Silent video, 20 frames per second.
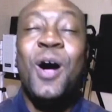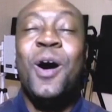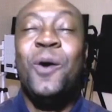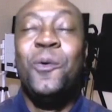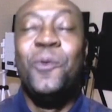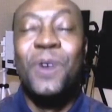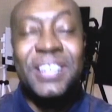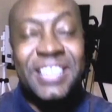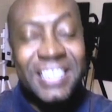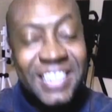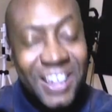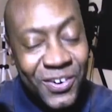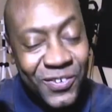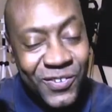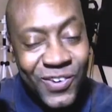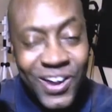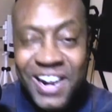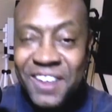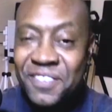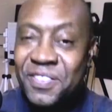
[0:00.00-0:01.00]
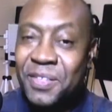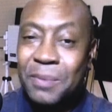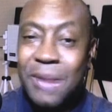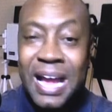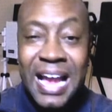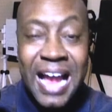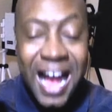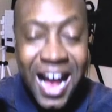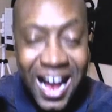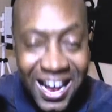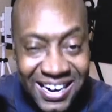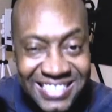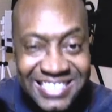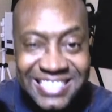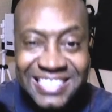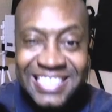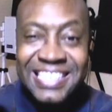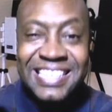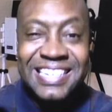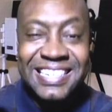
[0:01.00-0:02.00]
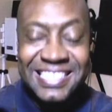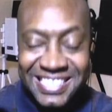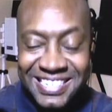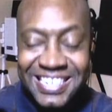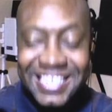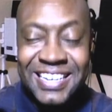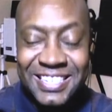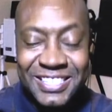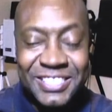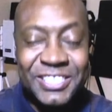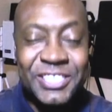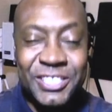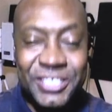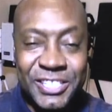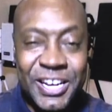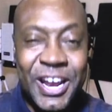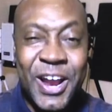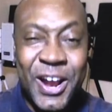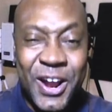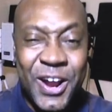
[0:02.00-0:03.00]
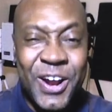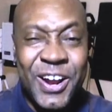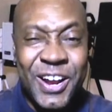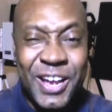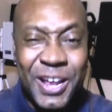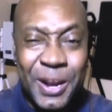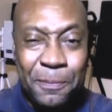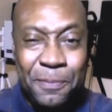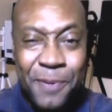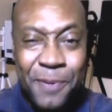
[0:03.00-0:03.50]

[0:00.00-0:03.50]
Well, one of them I honestly couldn't share in a